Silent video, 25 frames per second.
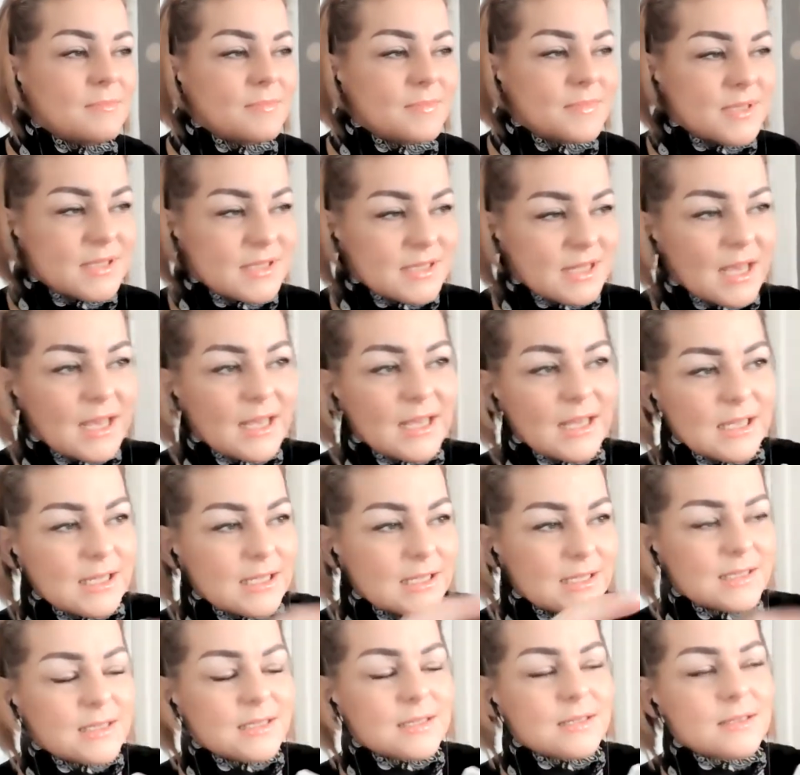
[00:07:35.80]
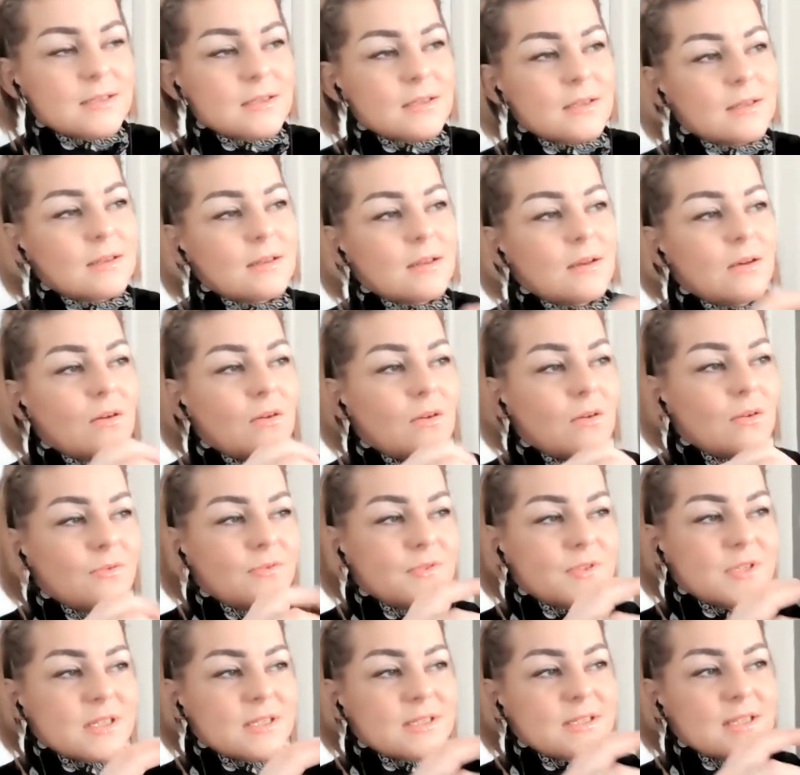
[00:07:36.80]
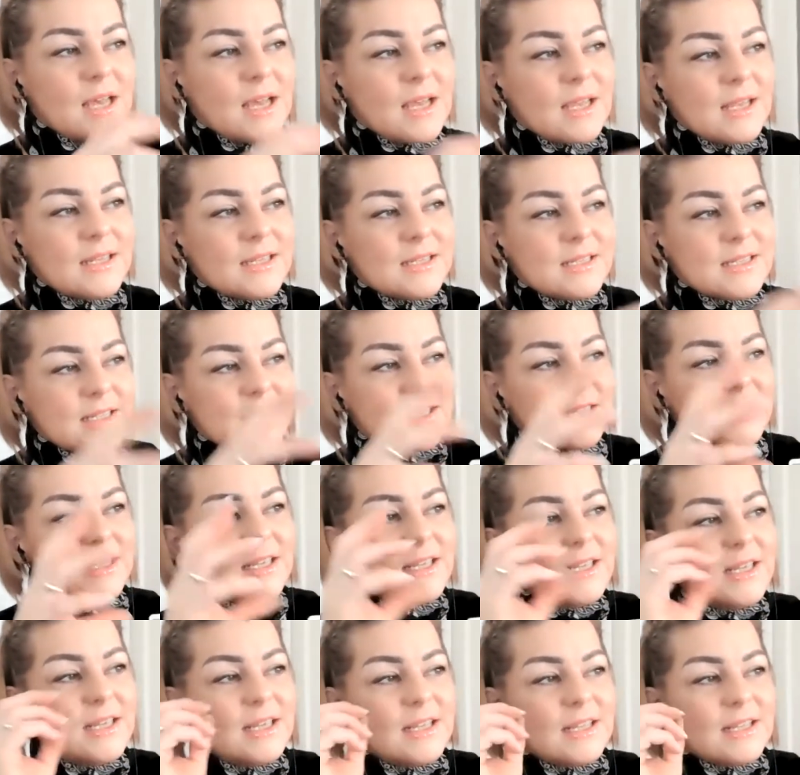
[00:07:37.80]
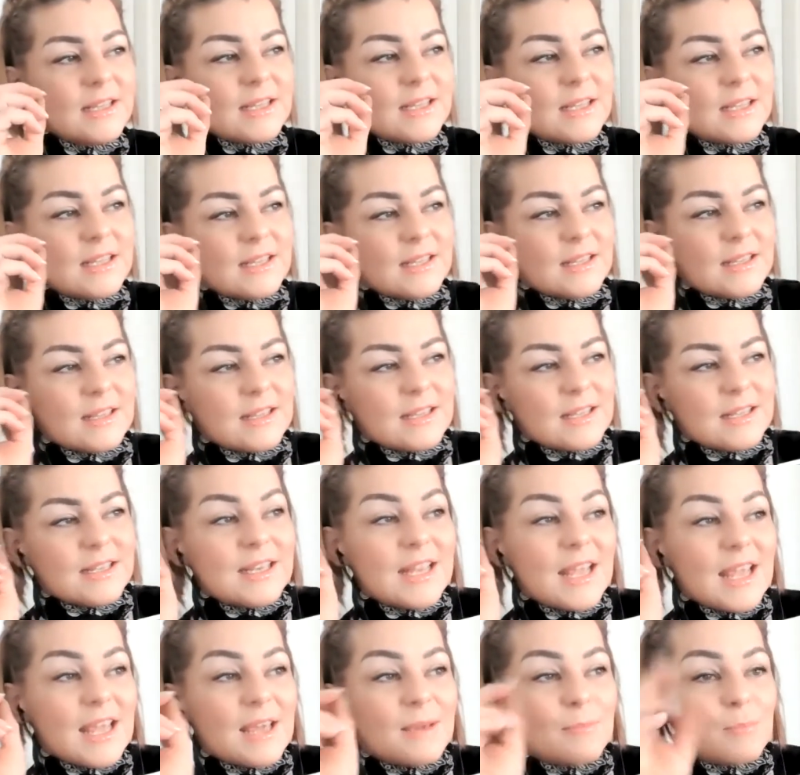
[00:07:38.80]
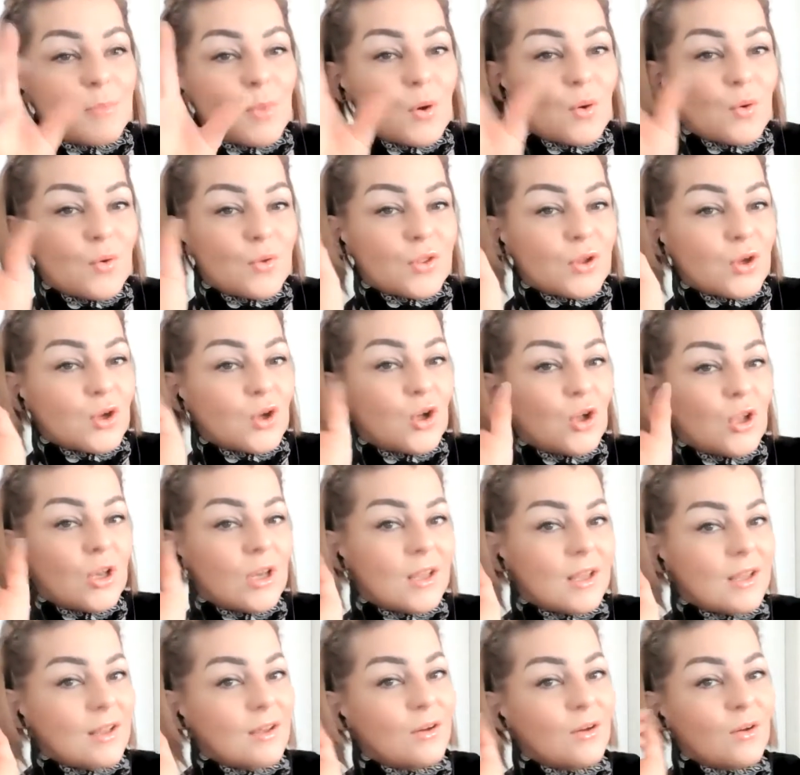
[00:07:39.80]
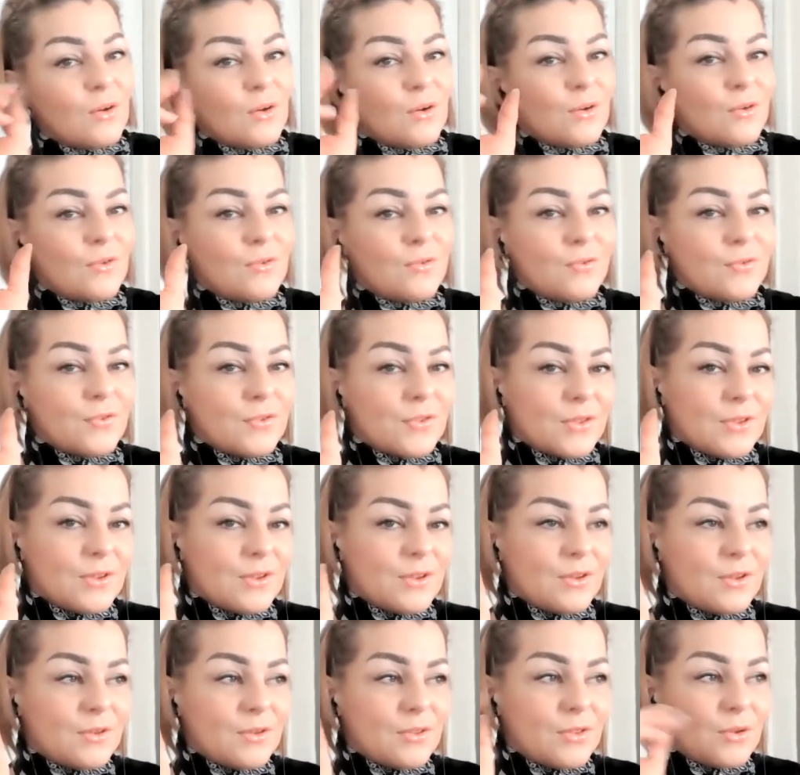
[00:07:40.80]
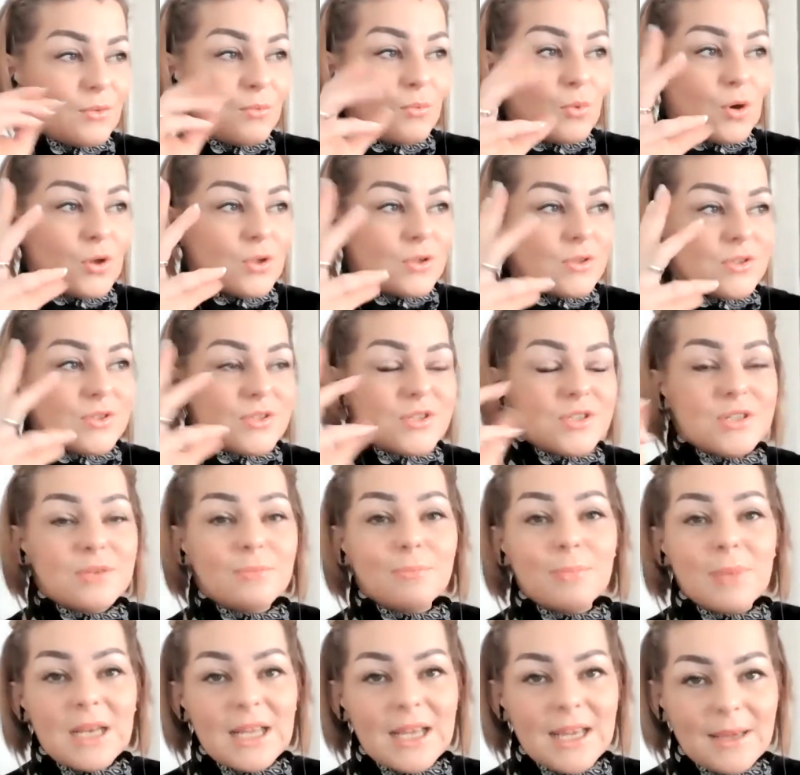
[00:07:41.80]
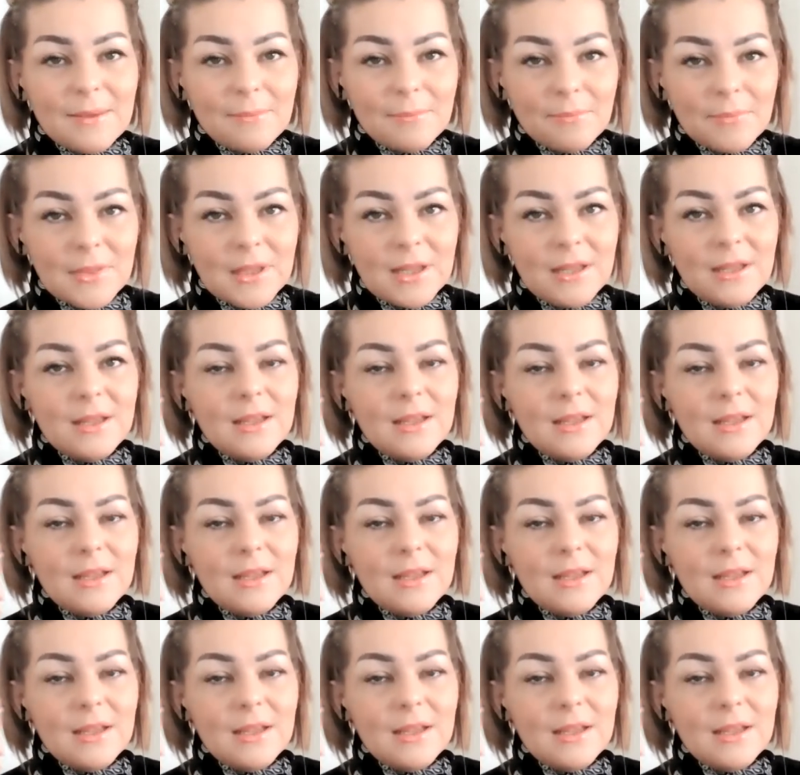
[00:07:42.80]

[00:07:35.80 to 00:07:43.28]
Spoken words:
sides of society the name or the color of the ones to blame.